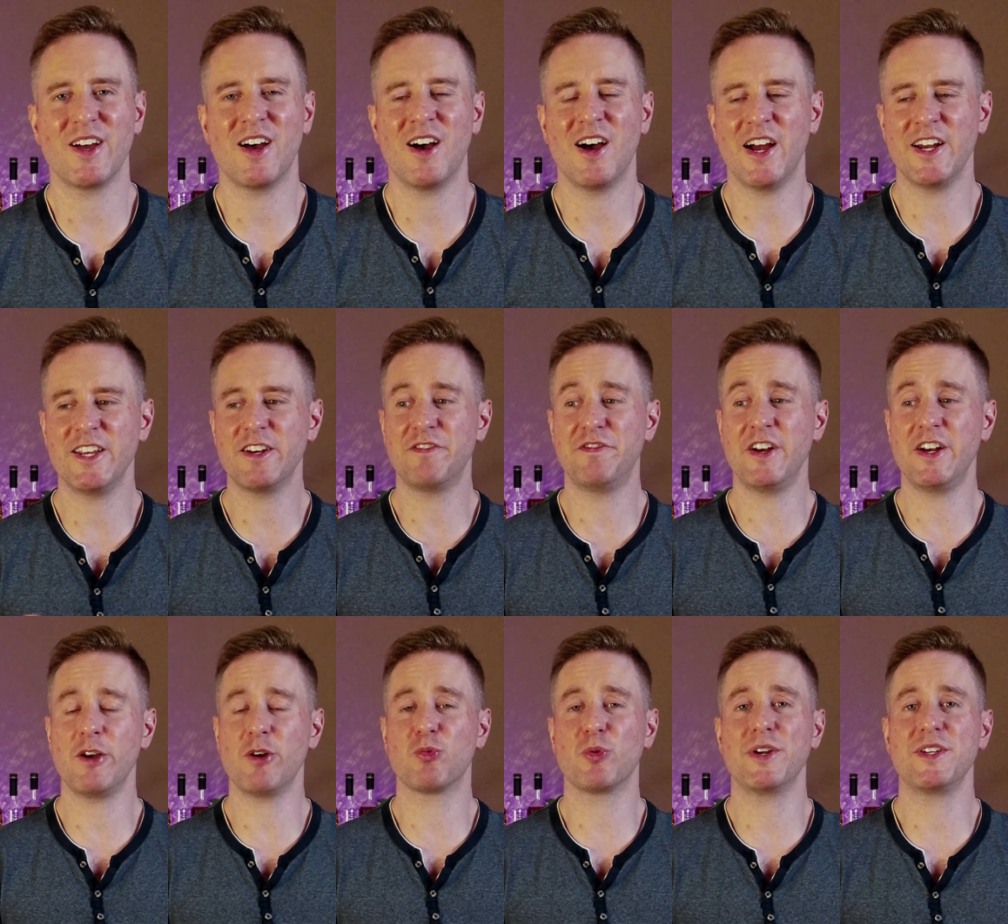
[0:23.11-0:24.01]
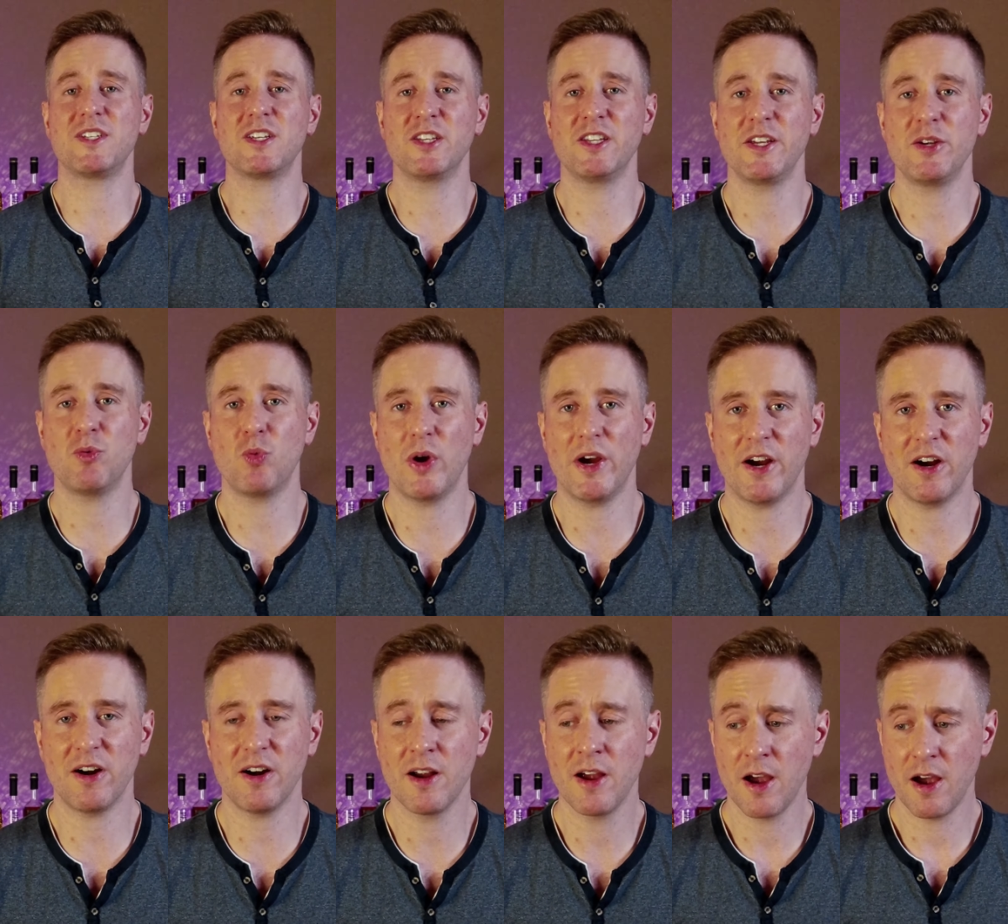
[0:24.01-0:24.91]
Uh, I did a video recently
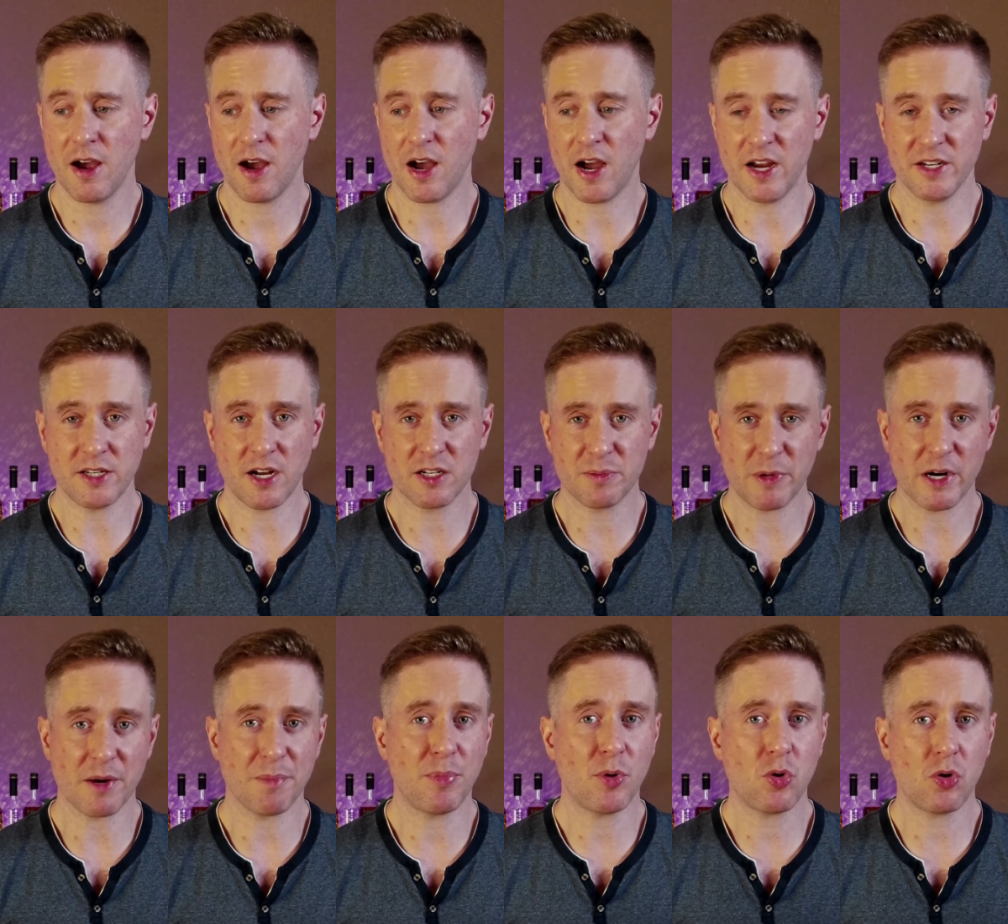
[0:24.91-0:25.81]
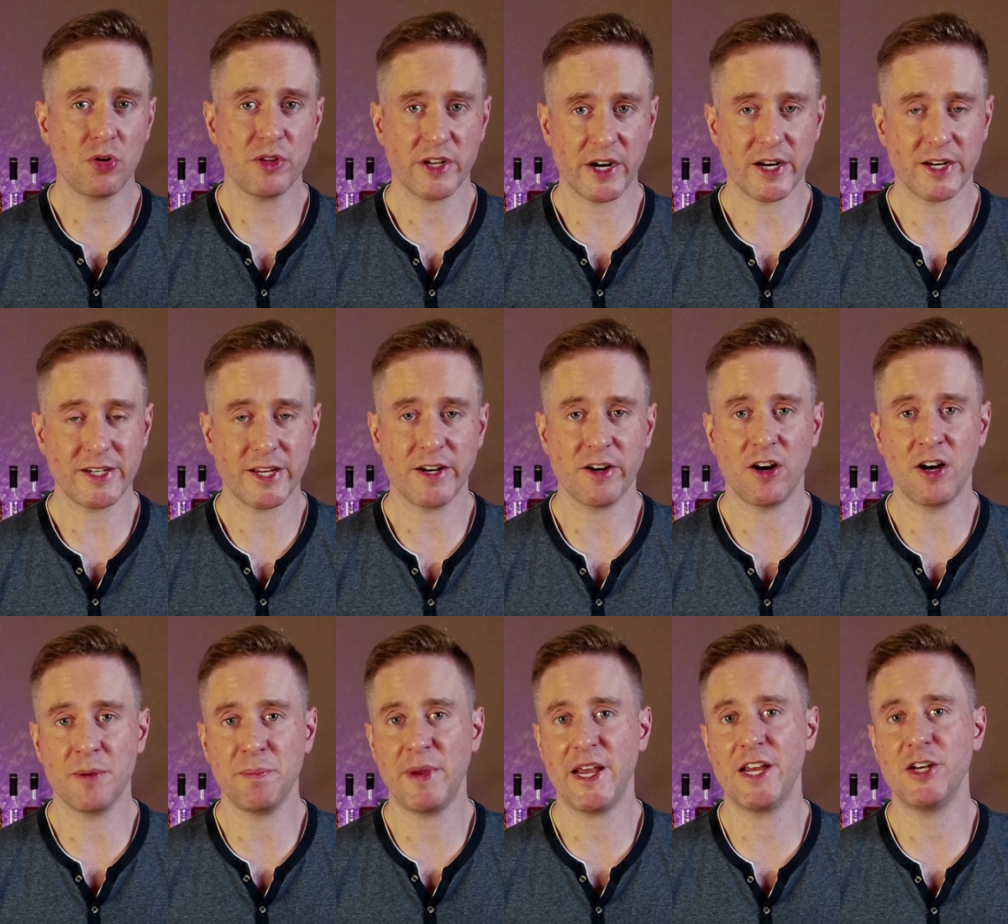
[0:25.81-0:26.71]
where uh, I talked about a poll that I did
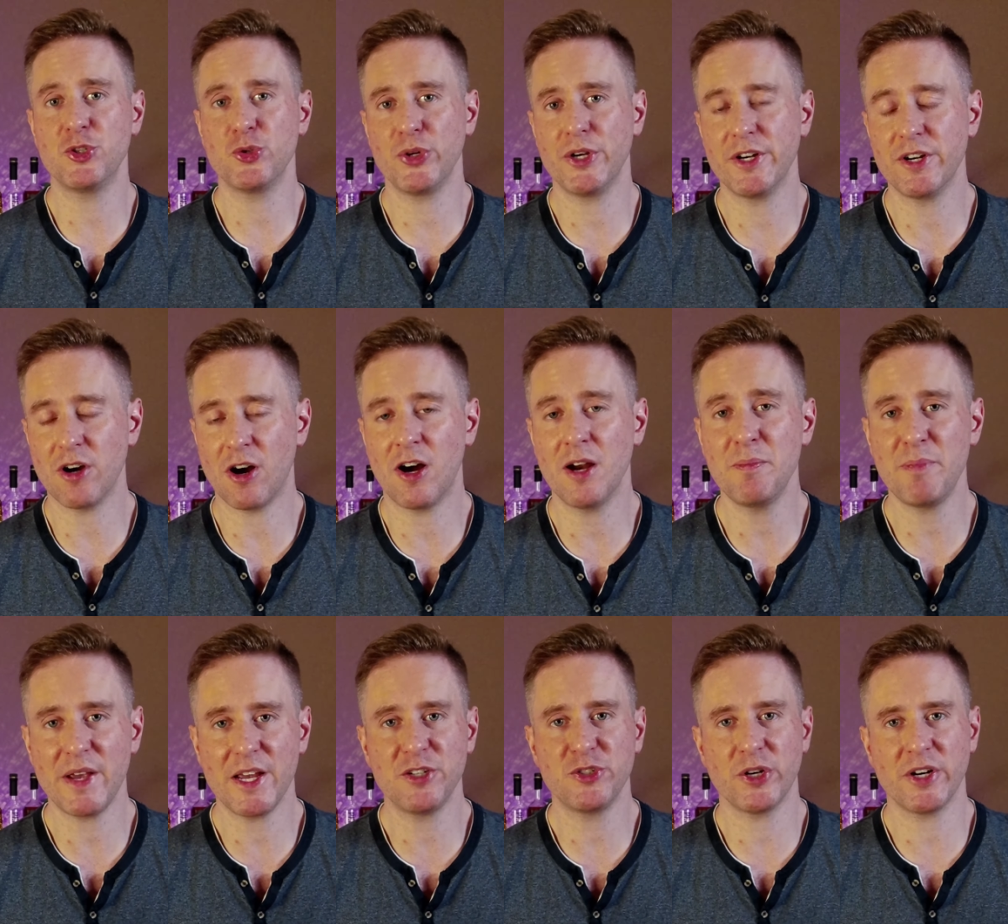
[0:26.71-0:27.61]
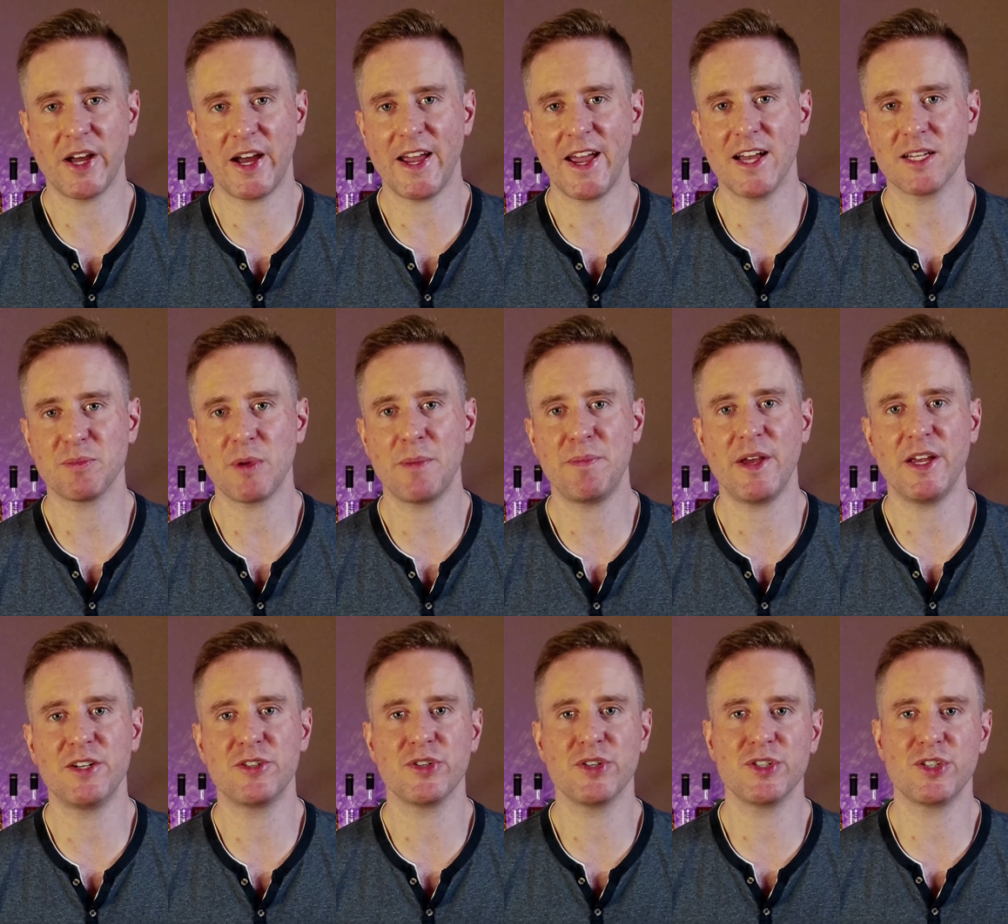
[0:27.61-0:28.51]
on Patreon. On Patreon, I asked my
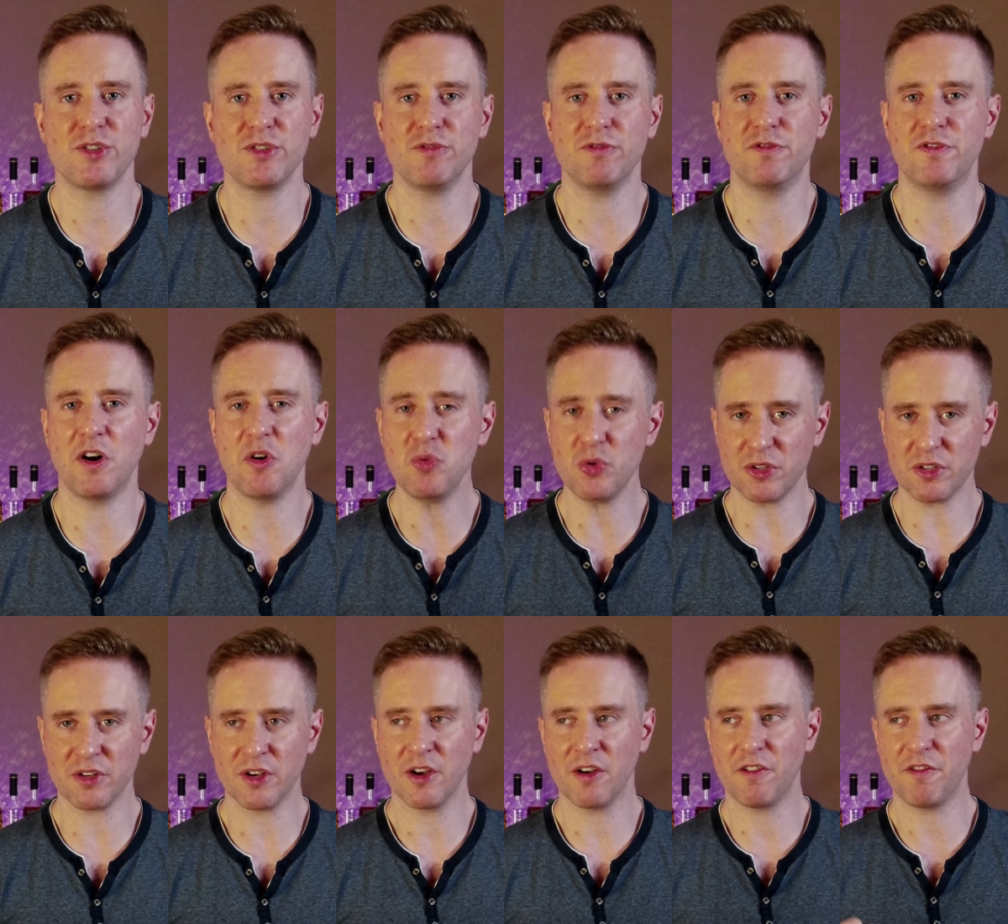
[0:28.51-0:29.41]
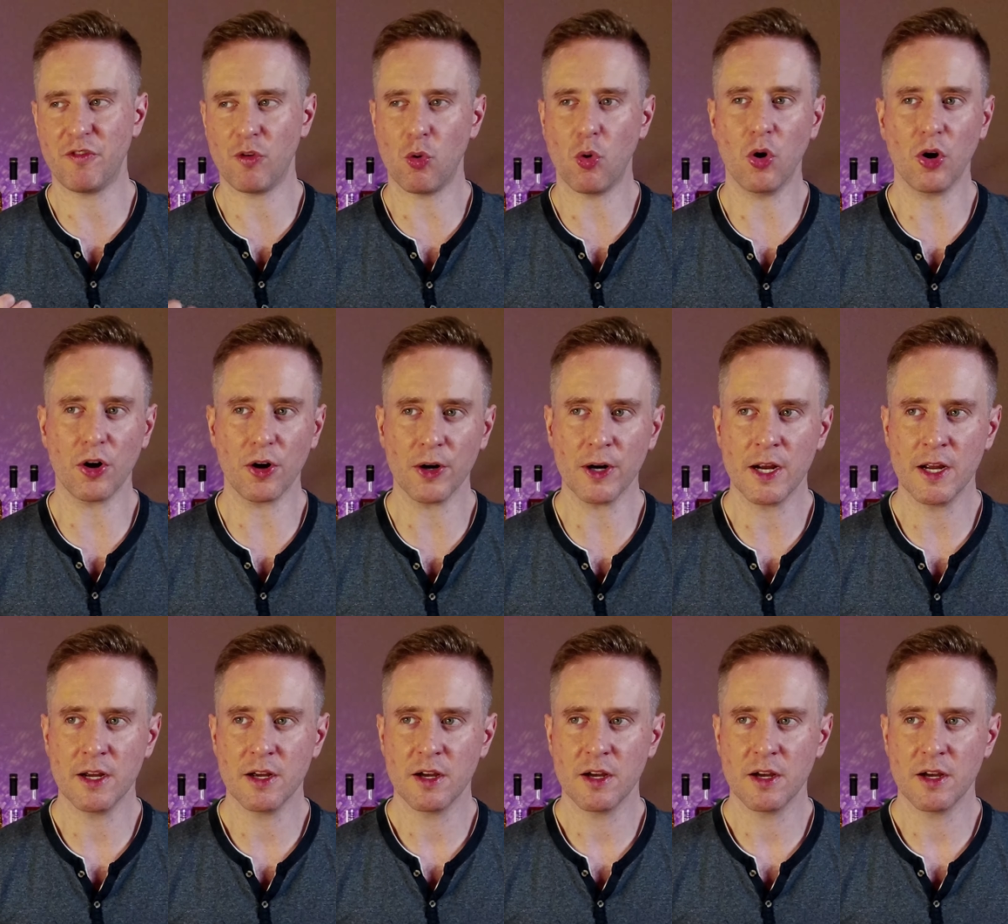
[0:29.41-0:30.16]
patrons to vote for